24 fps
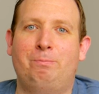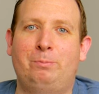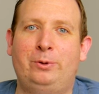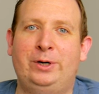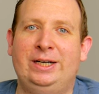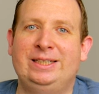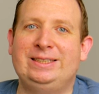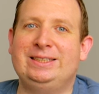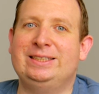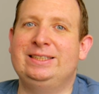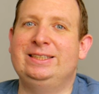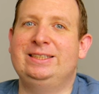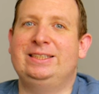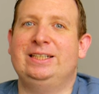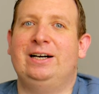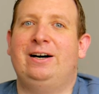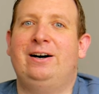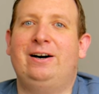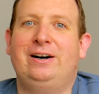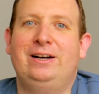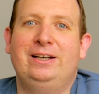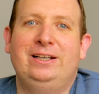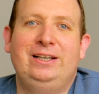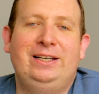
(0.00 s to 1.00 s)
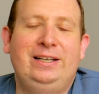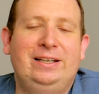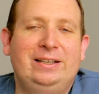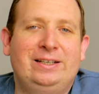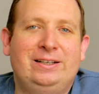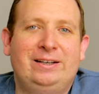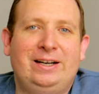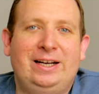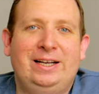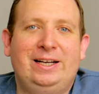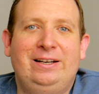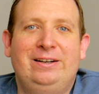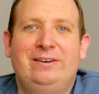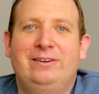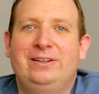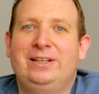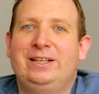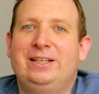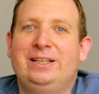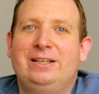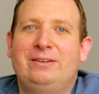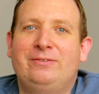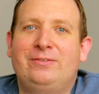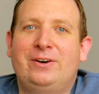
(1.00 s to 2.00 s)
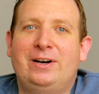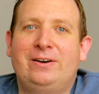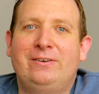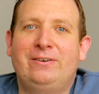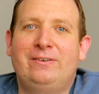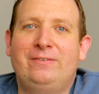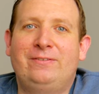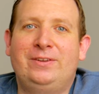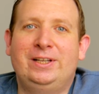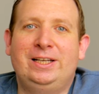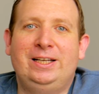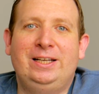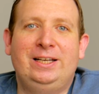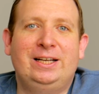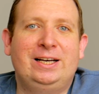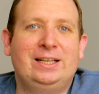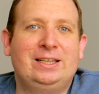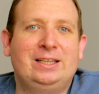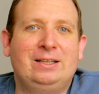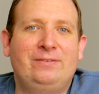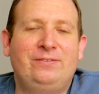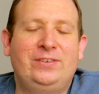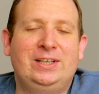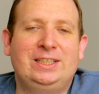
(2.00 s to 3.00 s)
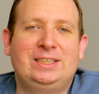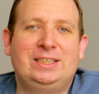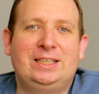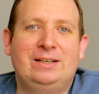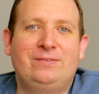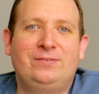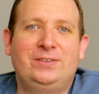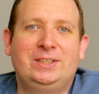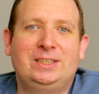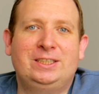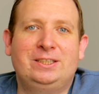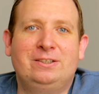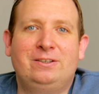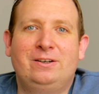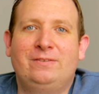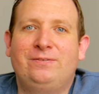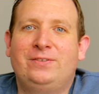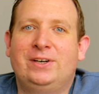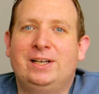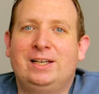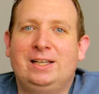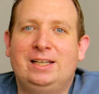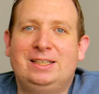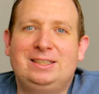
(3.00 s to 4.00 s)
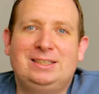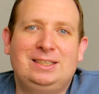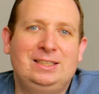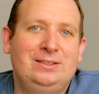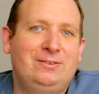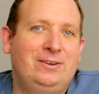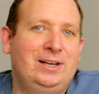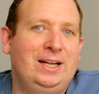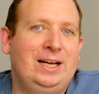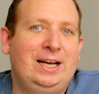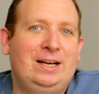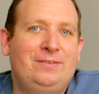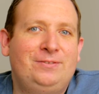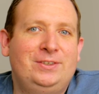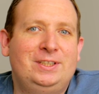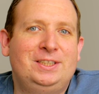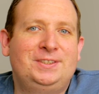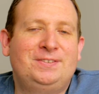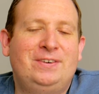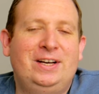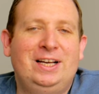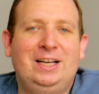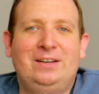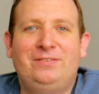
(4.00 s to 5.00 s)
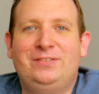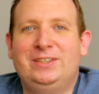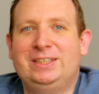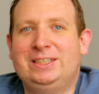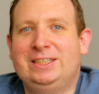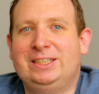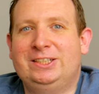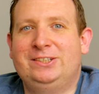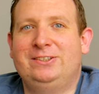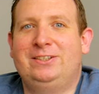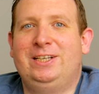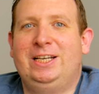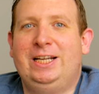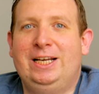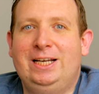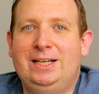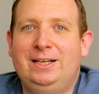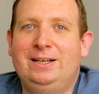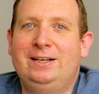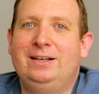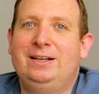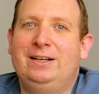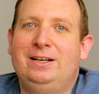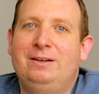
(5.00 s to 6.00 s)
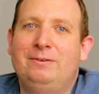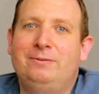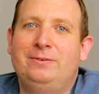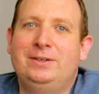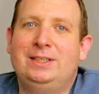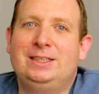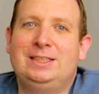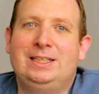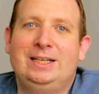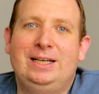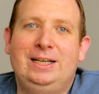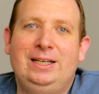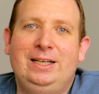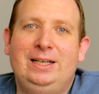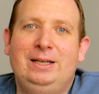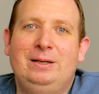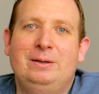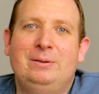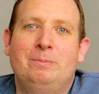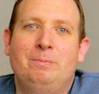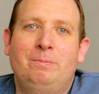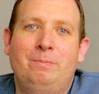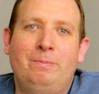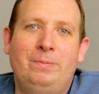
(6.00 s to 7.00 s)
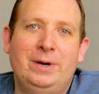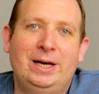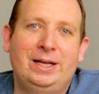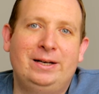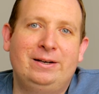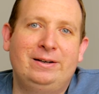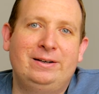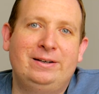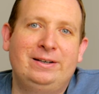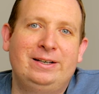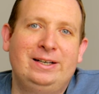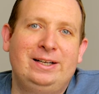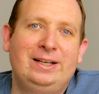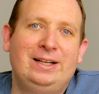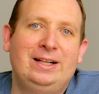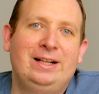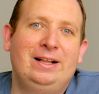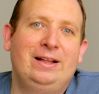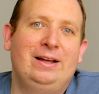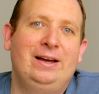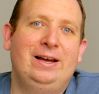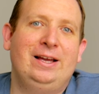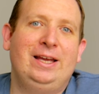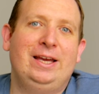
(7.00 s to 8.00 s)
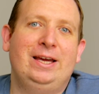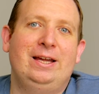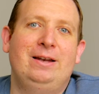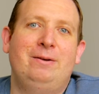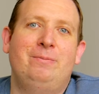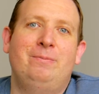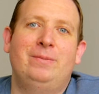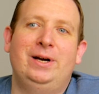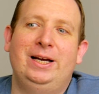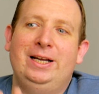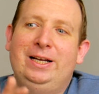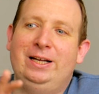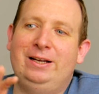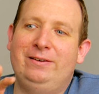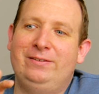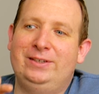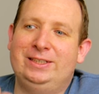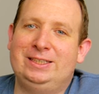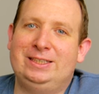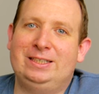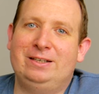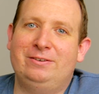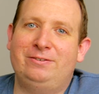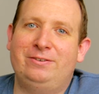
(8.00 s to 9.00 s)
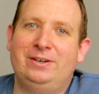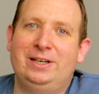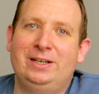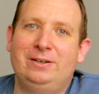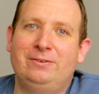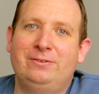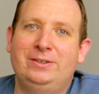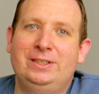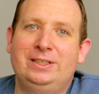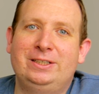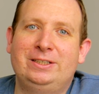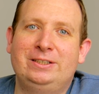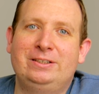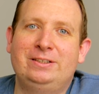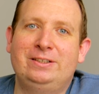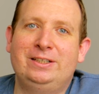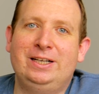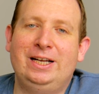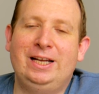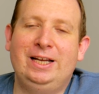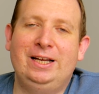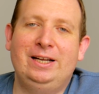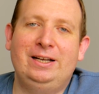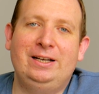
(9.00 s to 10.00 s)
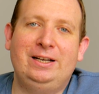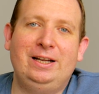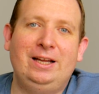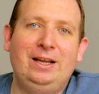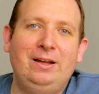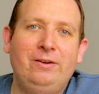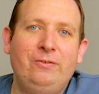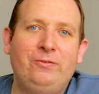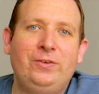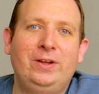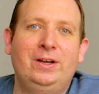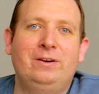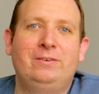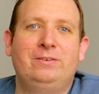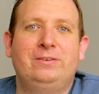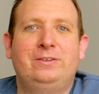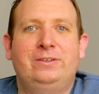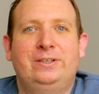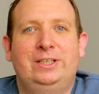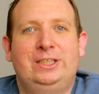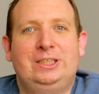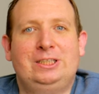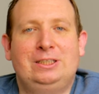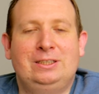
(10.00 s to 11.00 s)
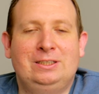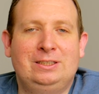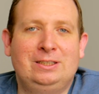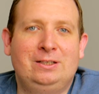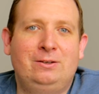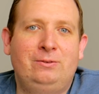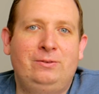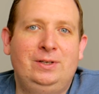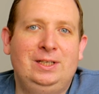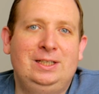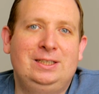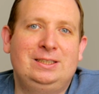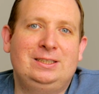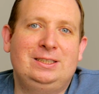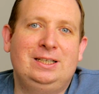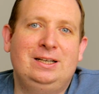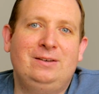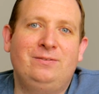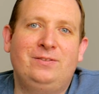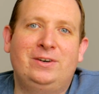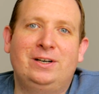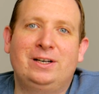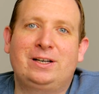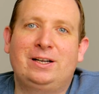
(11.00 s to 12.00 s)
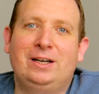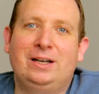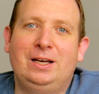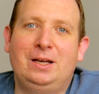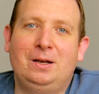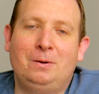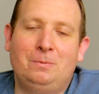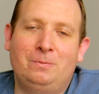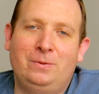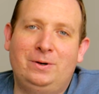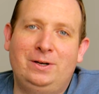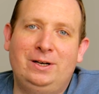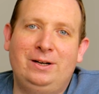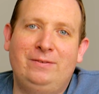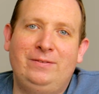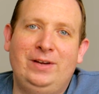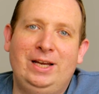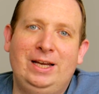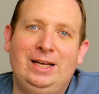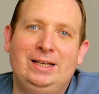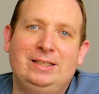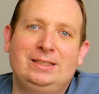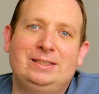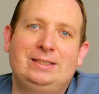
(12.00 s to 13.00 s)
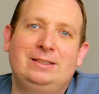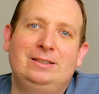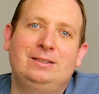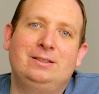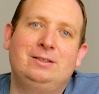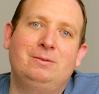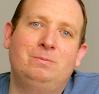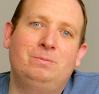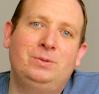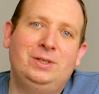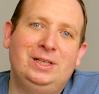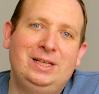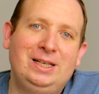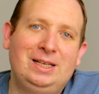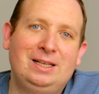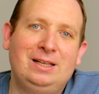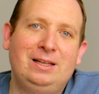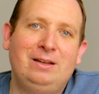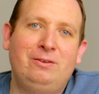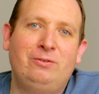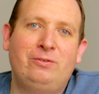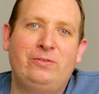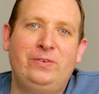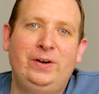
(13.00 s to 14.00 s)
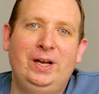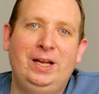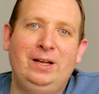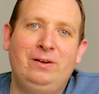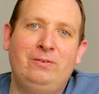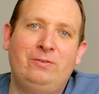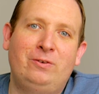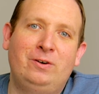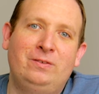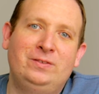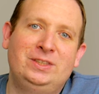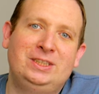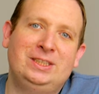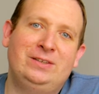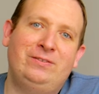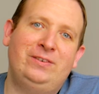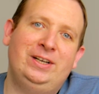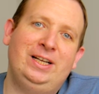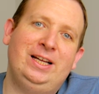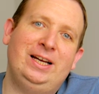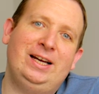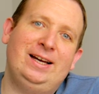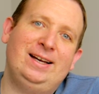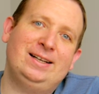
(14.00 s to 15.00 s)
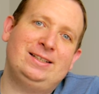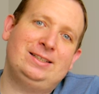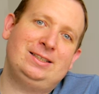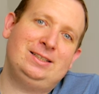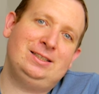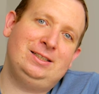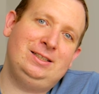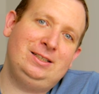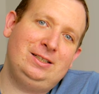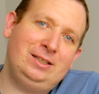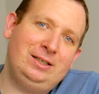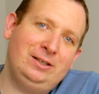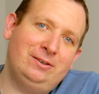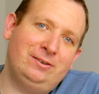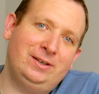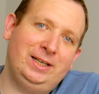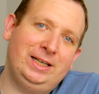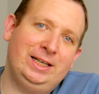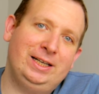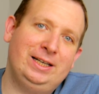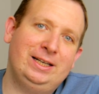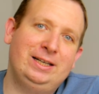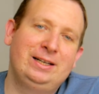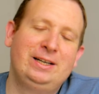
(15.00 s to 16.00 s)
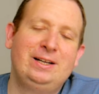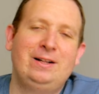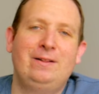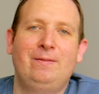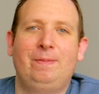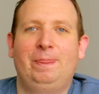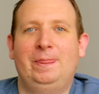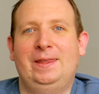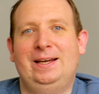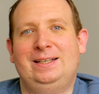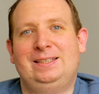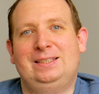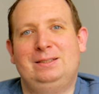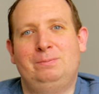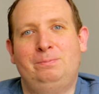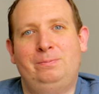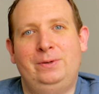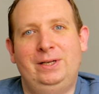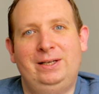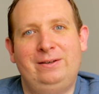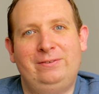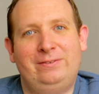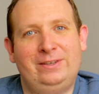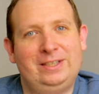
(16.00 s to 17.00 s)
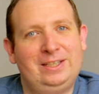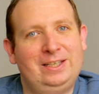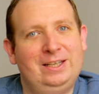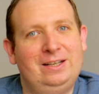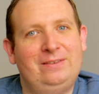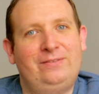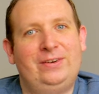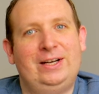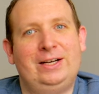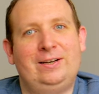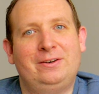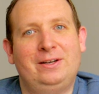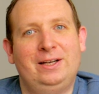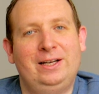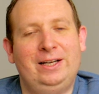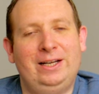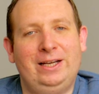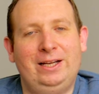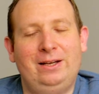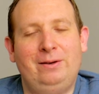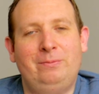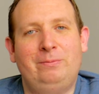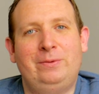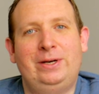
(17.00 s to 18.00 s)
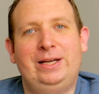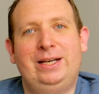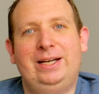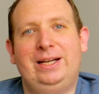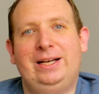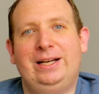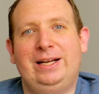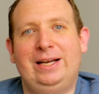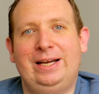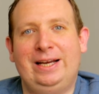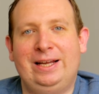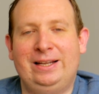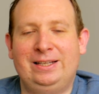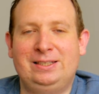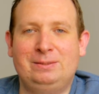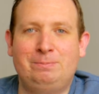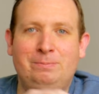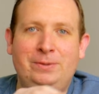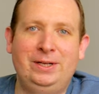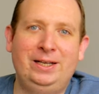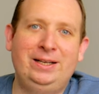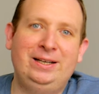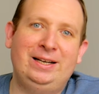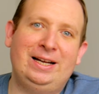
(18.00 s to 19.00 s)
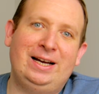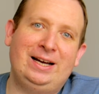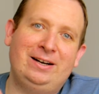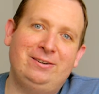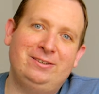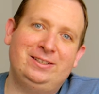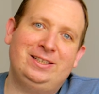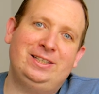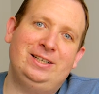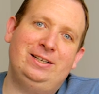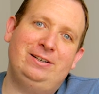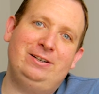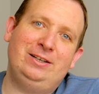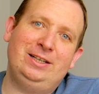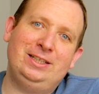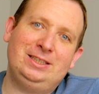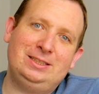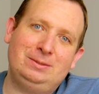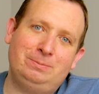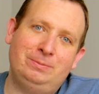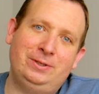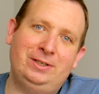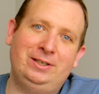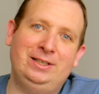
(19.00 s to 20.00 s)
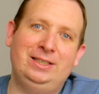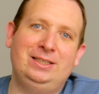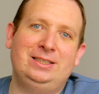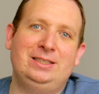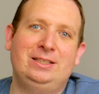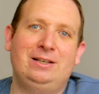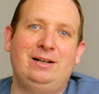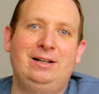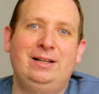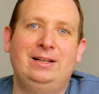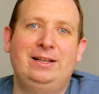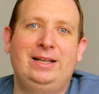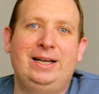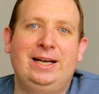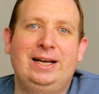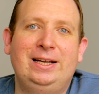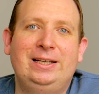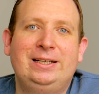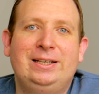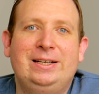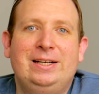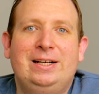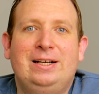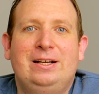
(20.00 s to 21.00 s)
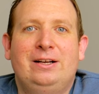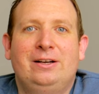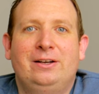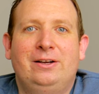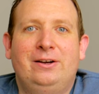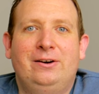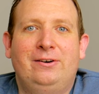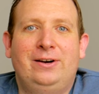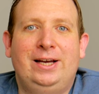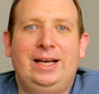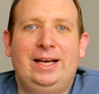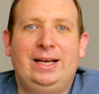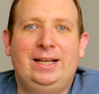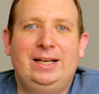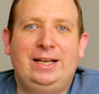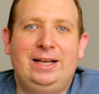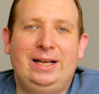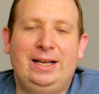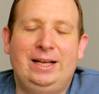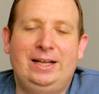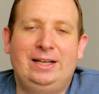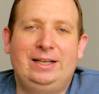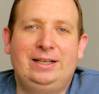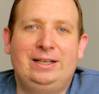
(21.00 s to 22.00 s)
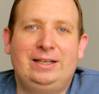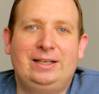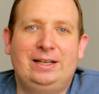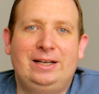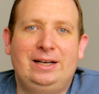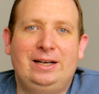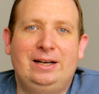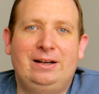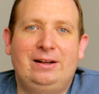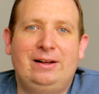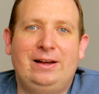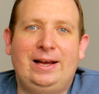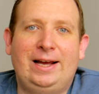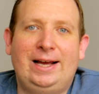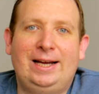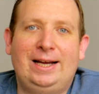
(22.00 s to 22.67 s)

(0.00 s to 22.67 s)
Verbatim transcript: presence on here. I know this is probably not the best episode, but let's see what happens by episode 10 if it's any better. Again, my name is Stefan Winter, and if you have questions on real estate marketing and want them answered completely free from somebody actually doing it, that's been written about in Inman and has been out there and experienced all of that, go ahead and uh,